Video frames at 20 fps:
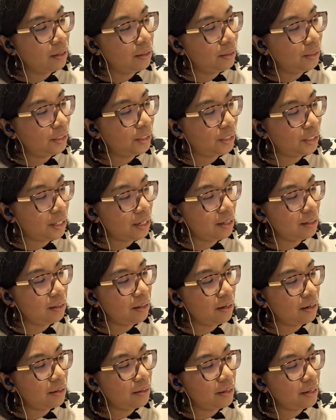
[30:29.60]
shared
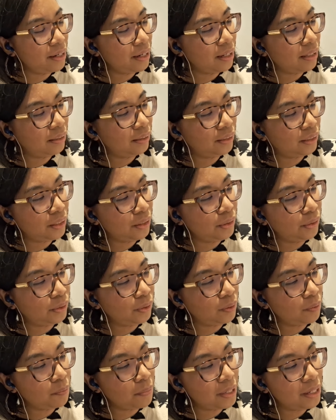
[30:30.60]
learning and
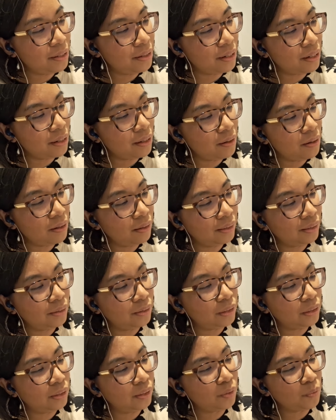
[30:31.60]
social media
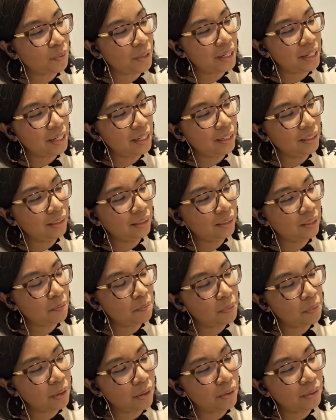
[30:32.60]
such as wikis,
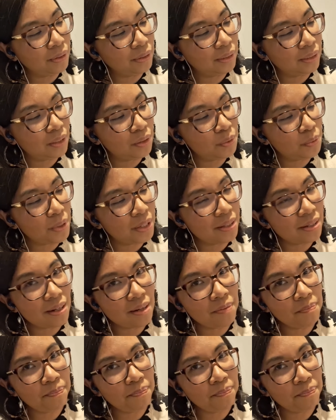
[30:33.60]
blogs, Twitter,